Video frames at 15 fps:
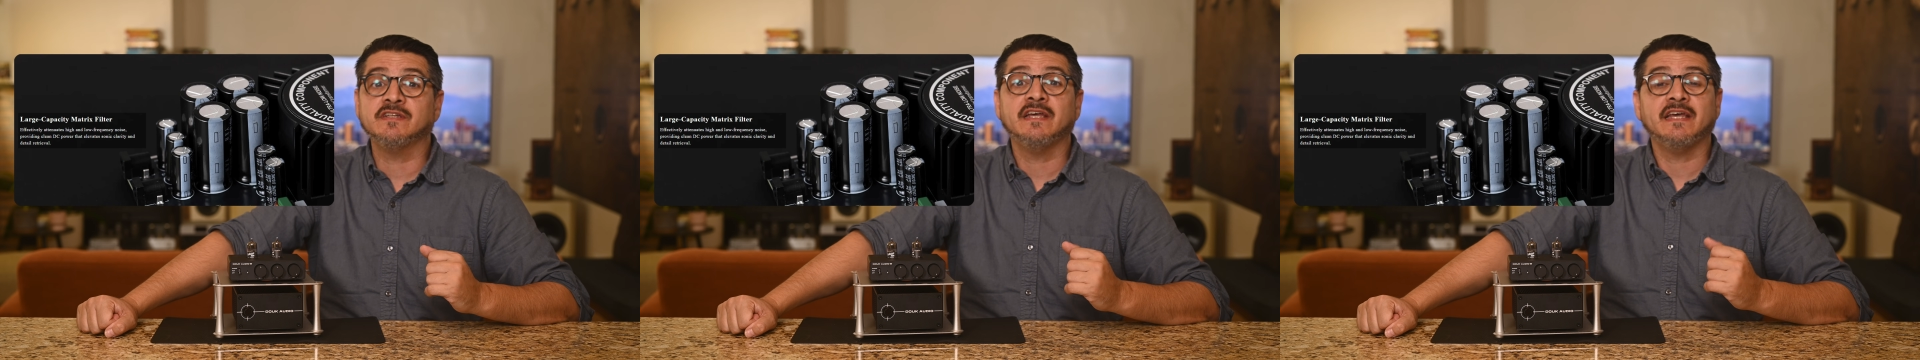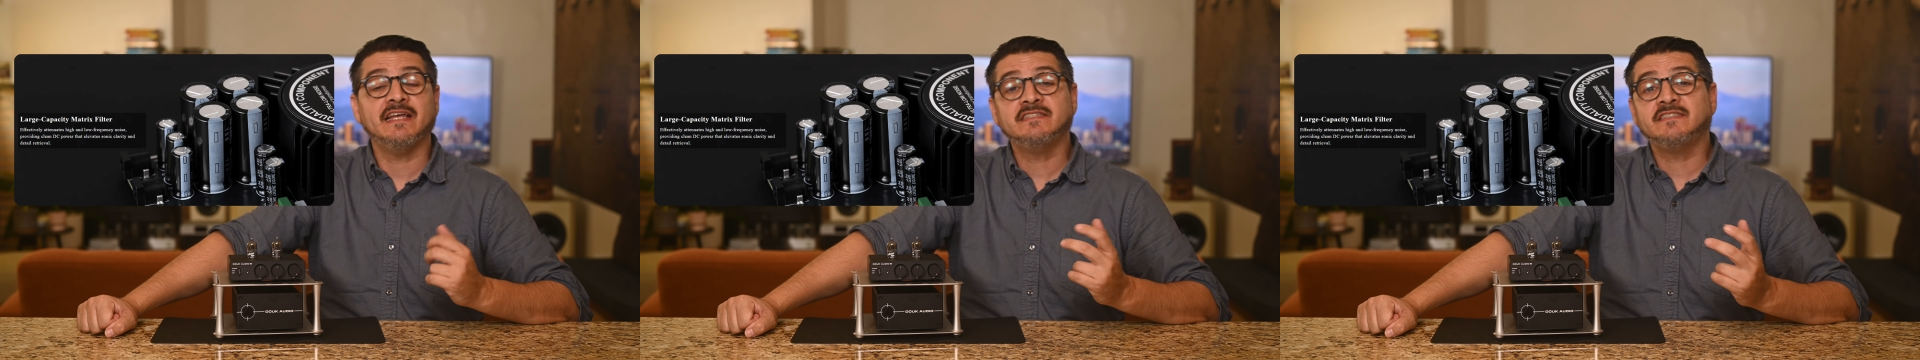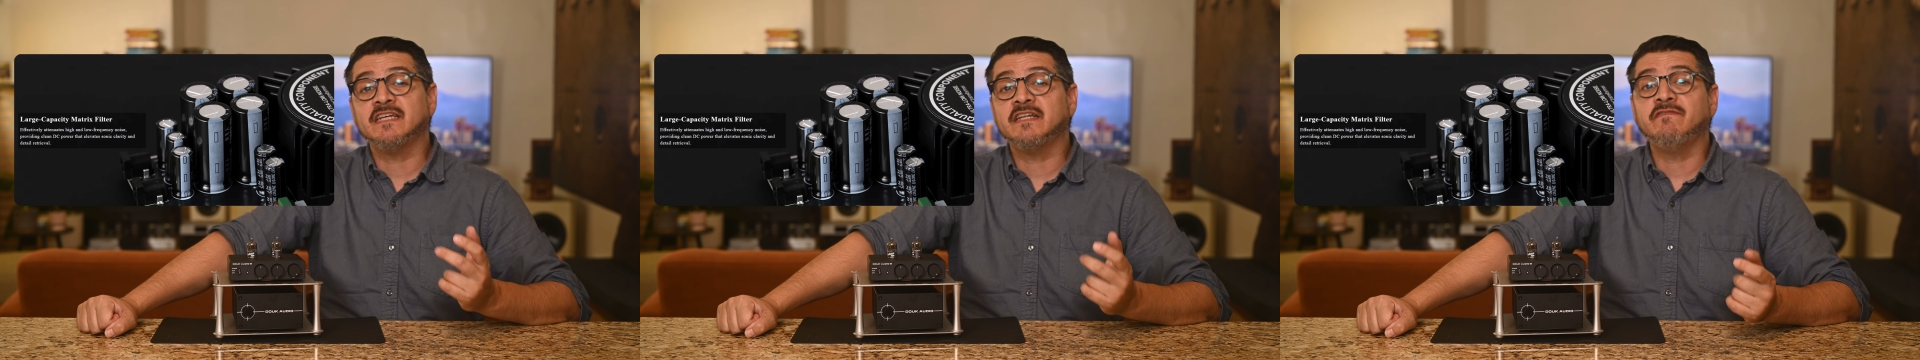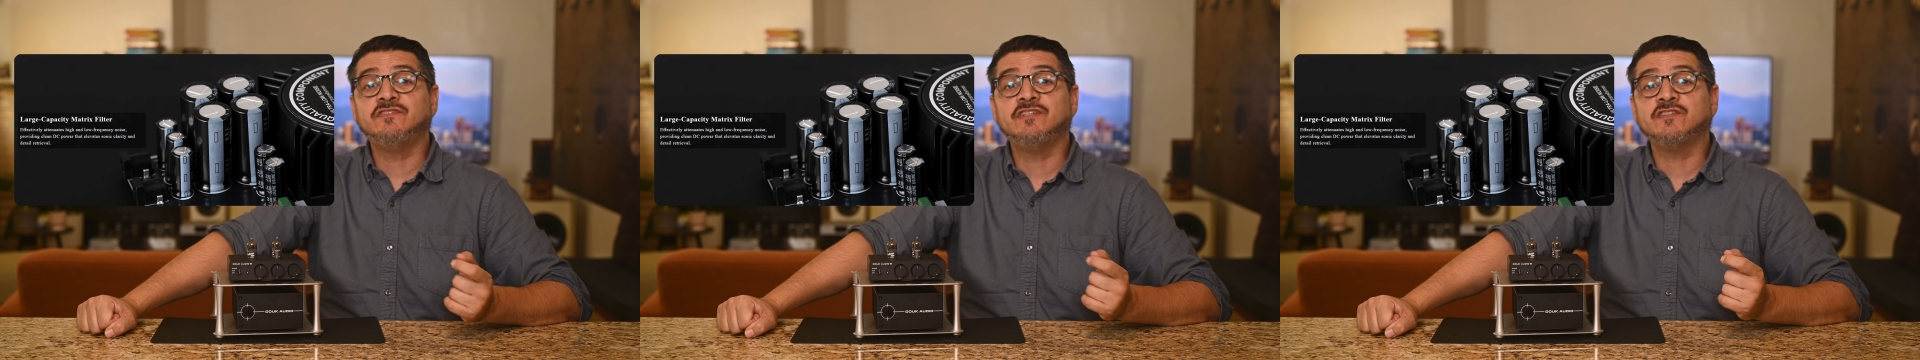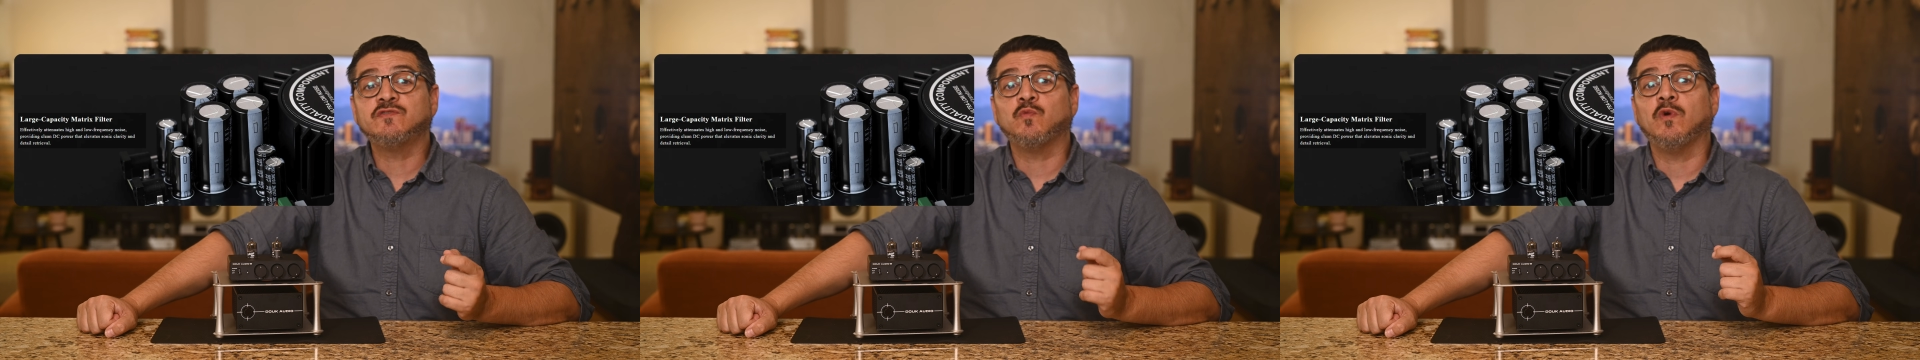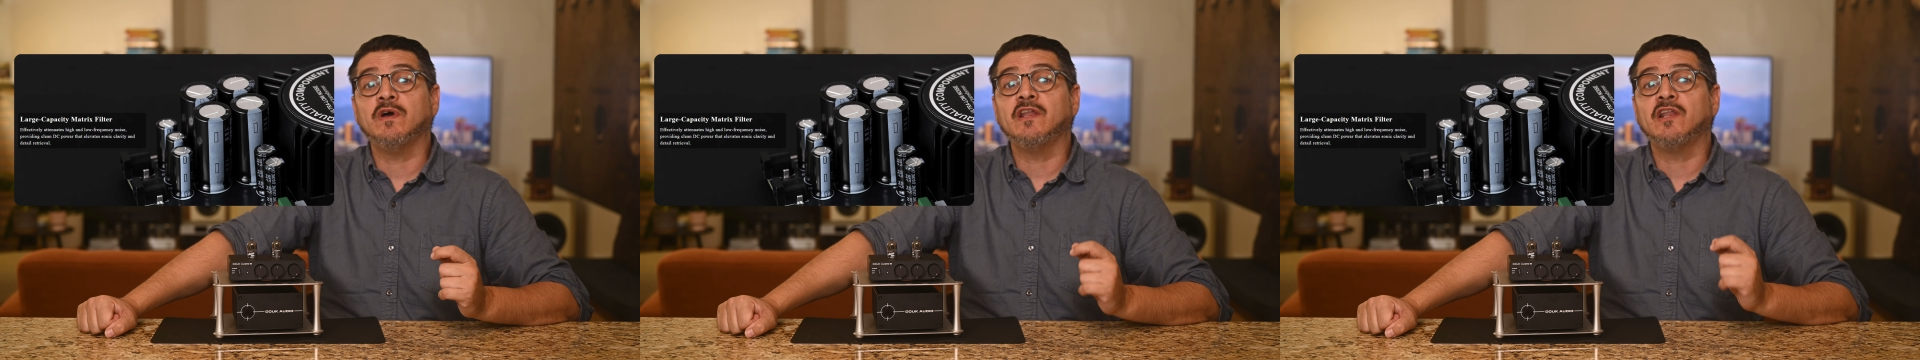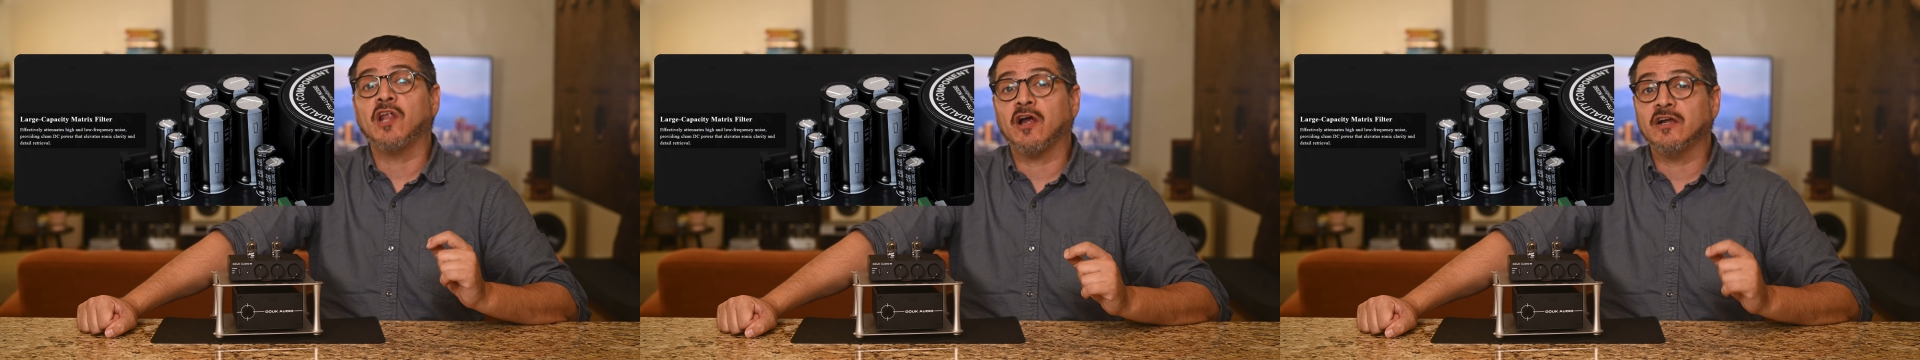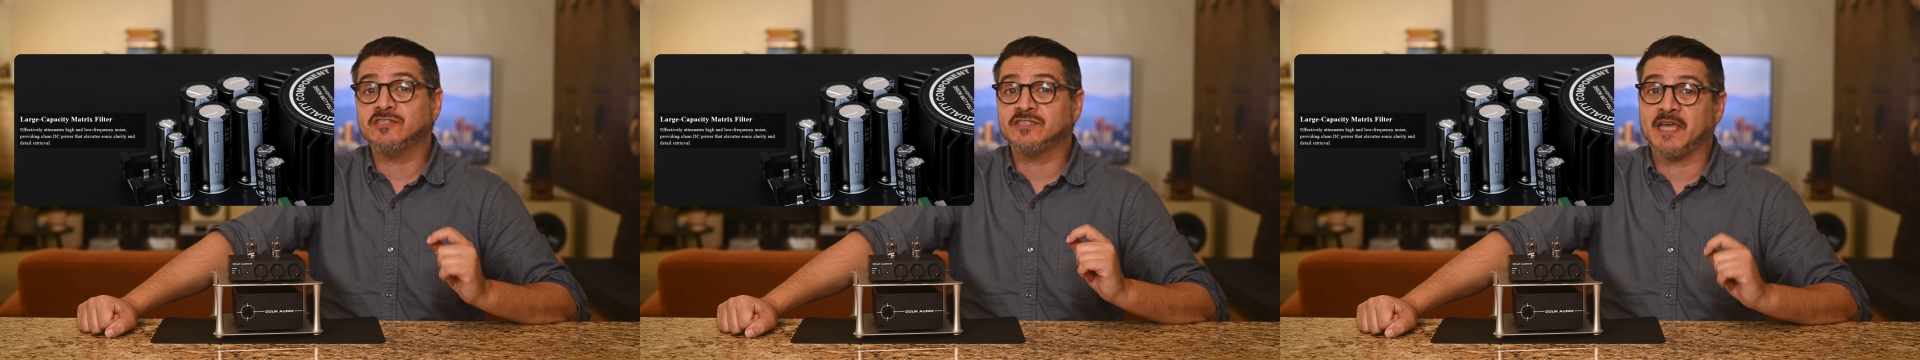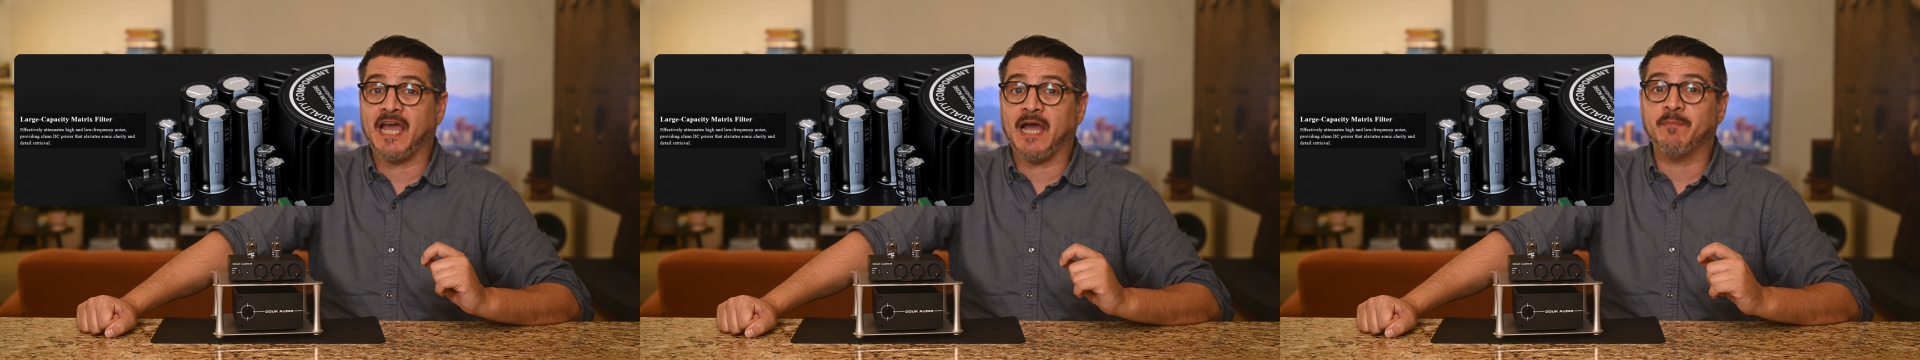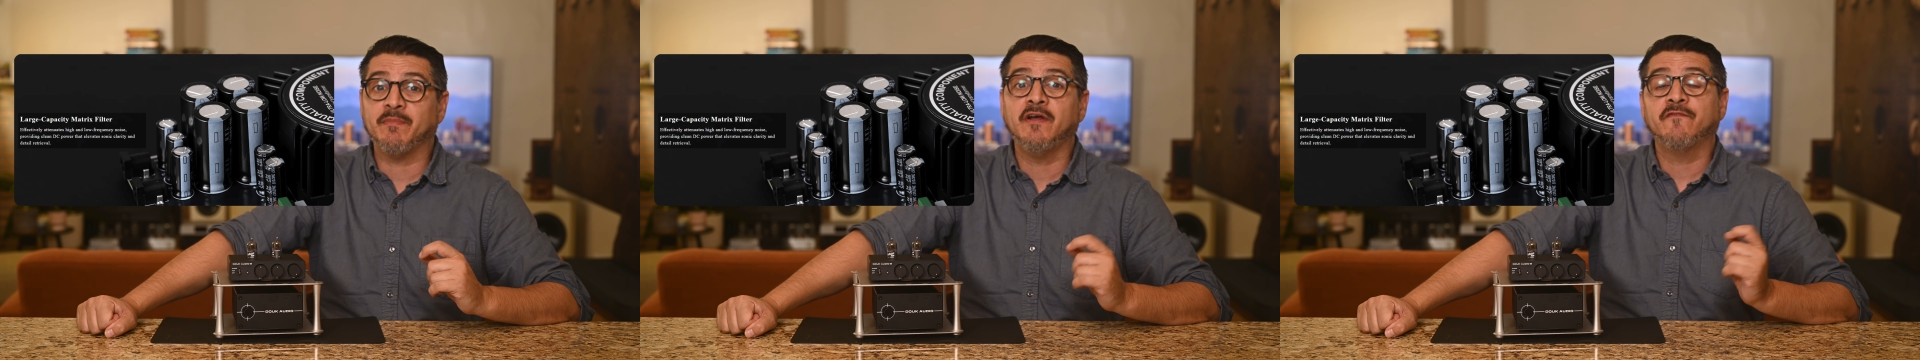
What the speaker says: instead of just one large cap